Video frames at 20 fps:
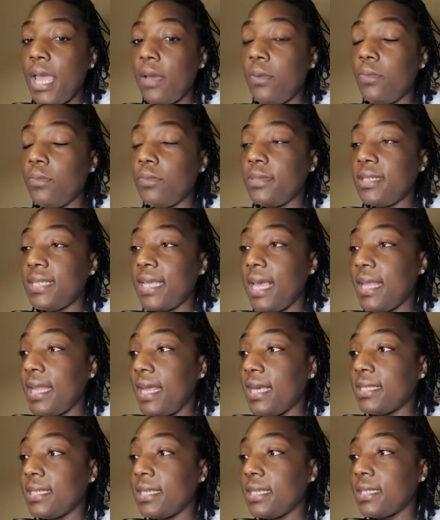And
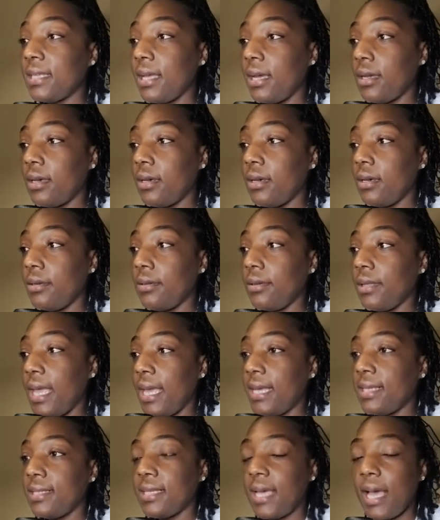Xanax is like
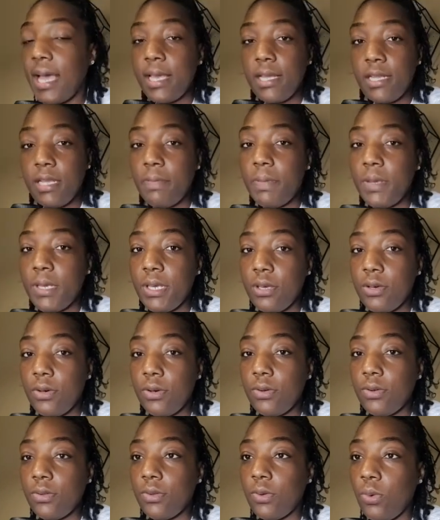a anxiety
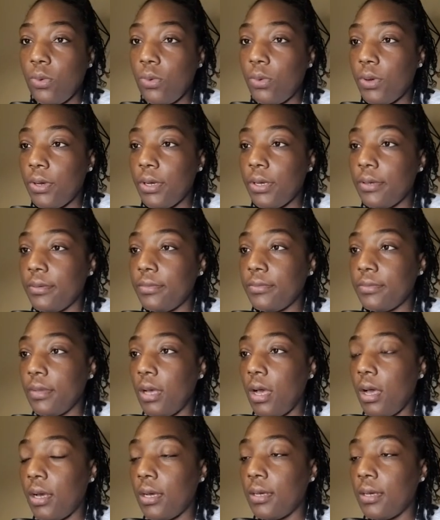pill or